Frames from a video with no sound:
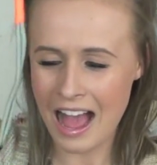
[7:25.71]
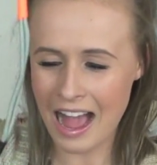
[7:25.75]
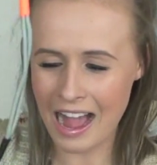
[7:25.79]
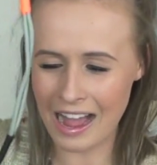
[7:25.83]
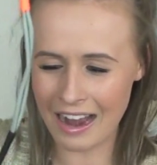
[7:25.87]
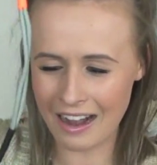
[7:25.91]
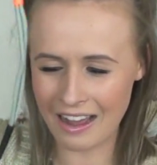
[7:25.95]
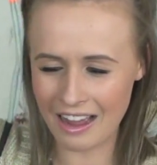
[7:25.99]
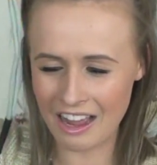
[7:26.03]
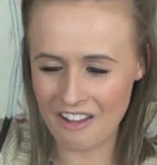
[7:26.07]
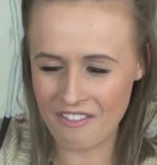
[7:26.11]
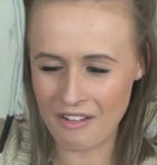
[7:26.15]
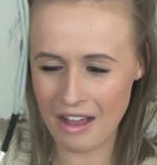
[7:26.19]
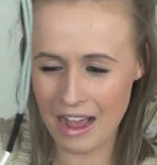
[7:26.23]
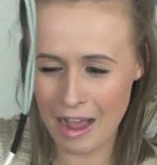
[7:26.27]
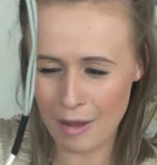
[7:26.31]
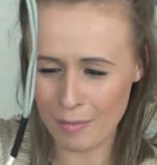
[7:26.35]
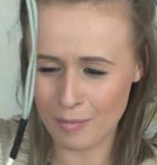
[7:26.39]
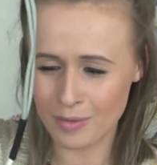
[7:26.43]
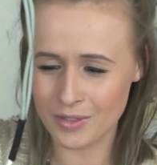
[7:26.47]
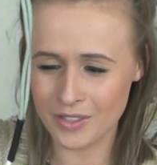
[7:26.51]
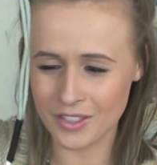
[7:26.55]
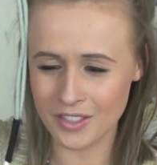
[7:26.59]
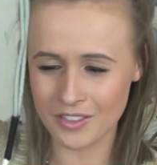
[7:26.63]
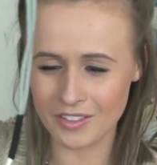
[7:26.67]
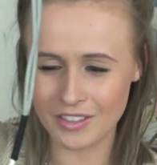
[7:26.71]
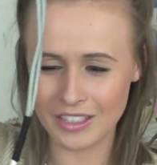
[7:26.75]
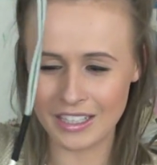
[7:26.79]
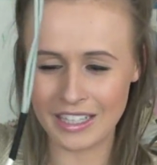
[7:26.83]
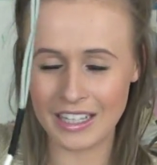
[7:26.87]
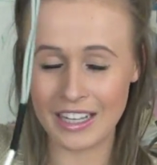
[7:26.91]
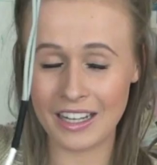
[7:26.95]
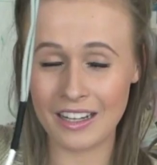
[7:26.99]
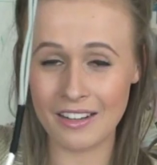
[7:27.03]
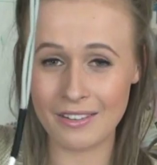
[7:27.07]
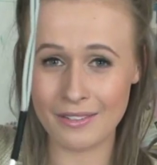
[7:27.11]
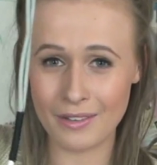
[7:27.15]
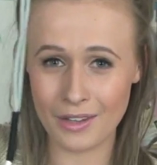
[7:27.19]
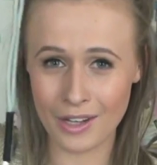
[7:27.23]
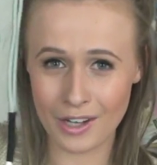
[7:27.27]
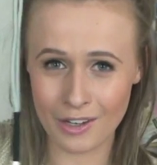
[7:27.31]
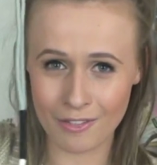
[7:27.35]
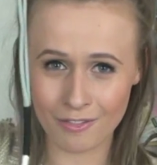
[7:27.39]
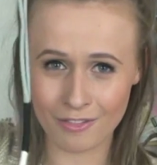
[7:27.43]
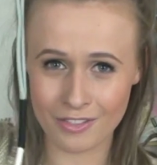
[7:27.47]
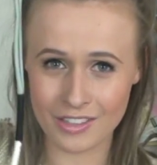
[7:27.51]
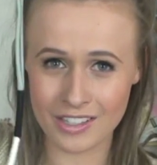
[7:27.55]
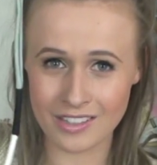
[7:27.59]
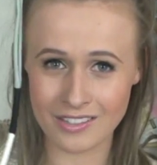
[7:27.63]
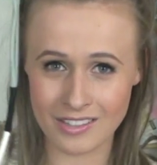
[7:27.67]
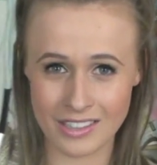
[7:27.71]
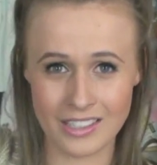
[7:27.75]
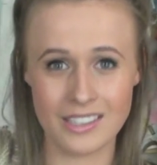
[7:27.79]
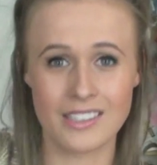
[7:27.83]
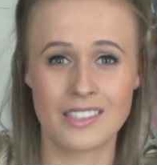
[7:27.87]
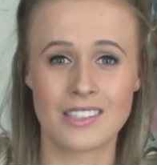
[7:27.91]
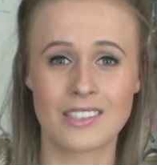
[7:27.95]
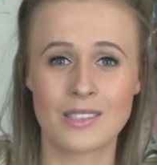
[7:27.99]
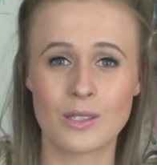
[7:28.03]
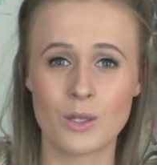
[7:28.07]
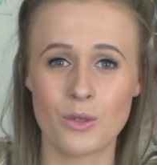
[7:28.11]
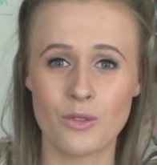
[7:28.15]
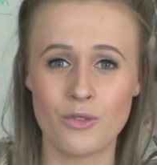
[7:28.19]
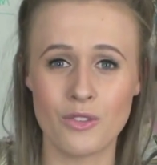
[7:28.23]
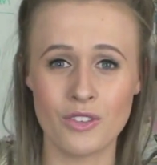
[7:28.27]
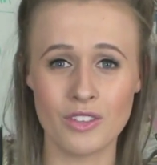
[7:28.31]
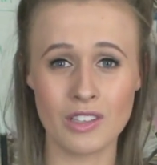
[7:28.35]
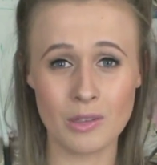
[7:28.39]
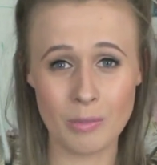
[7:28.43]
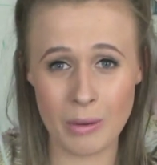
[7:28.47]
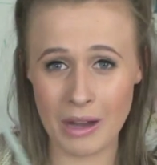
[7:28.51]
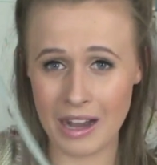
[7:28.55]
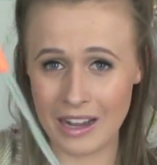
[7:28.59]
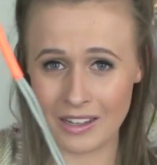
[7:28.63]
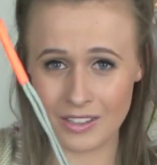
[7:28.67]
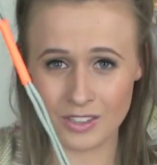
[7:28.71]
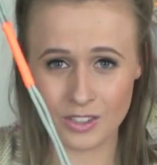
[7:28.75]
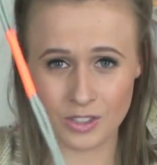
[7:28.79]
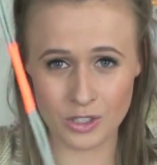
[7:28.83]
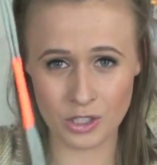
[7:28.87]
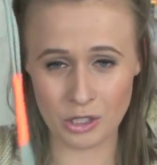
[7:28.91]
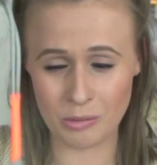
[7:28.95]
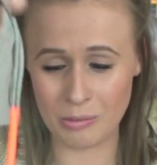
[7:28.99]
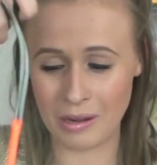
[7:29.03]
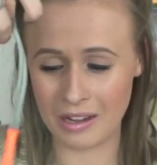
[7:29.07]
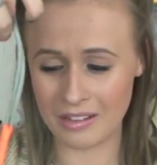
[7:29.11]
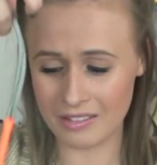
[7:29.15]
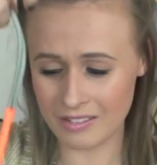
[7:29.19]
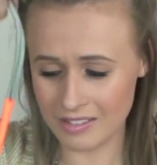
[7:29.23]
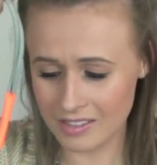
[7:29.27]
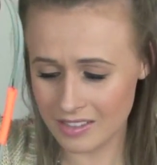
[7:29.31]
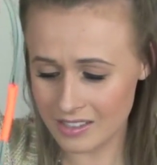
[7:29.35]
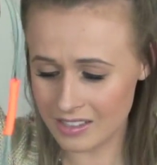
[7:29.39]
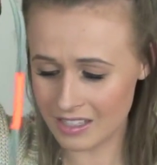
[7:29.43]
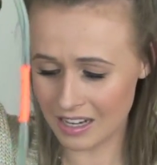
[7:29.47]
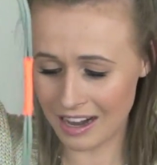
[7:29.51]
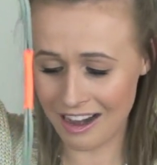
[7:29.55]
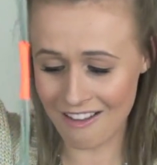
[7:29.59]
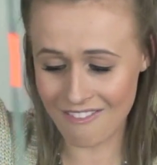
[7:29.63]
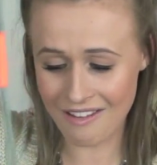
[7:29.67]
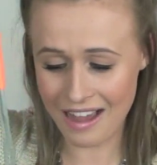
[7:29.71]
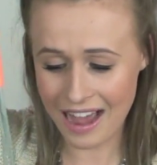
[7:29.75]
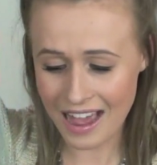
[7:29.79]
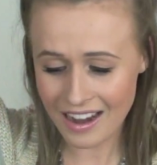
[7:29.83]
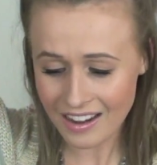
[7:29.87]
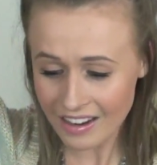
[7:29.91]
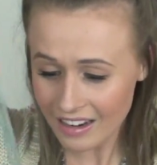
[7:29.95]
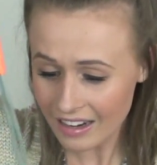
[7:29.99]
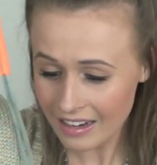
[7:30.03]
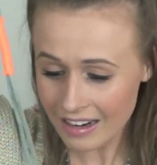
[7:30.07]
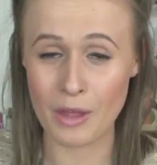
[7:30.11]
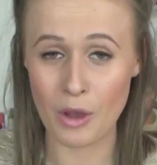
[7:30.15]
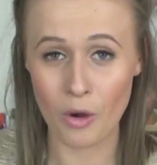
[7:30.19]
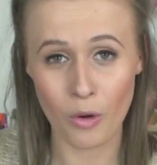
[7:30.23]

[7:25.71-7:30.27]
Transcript: and I've absolutely loved this for the past two months that I've had it.